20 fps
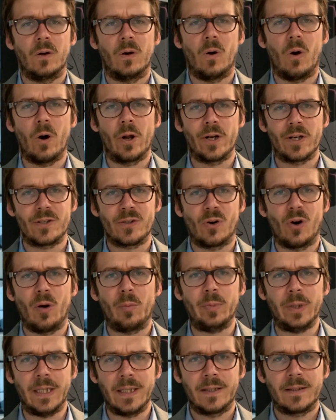on a
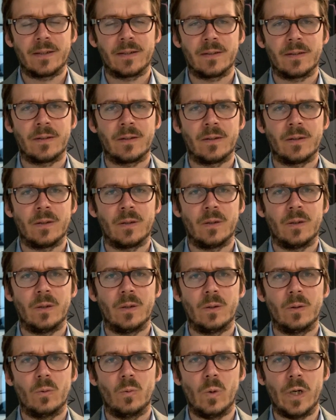topic
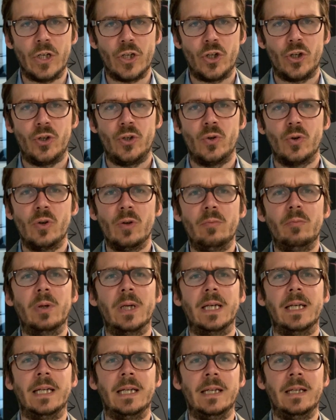which should
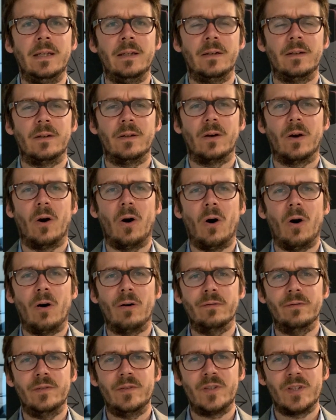be
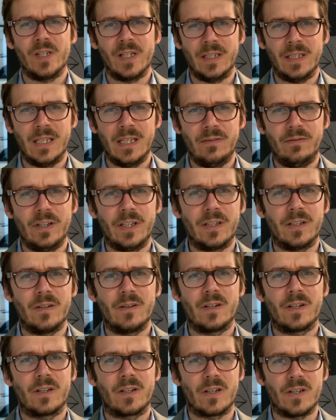of
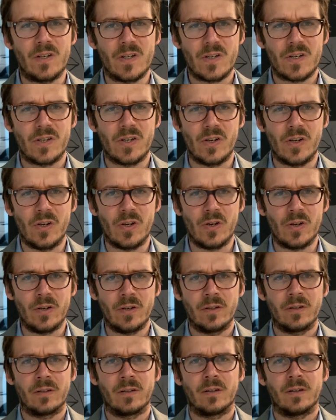significant
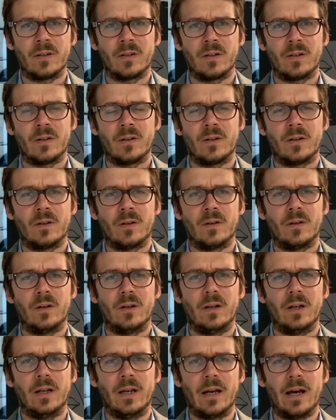concern
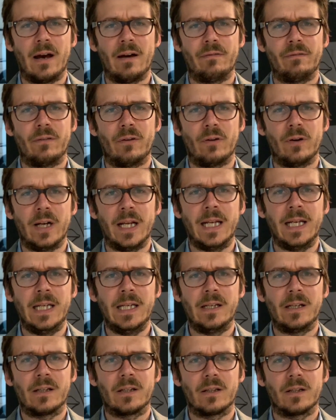for
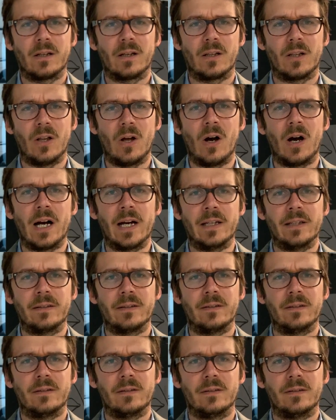any client
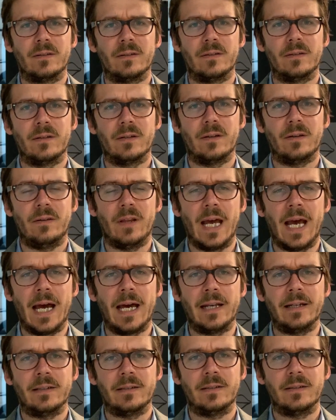
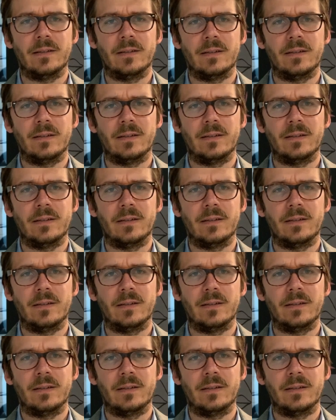that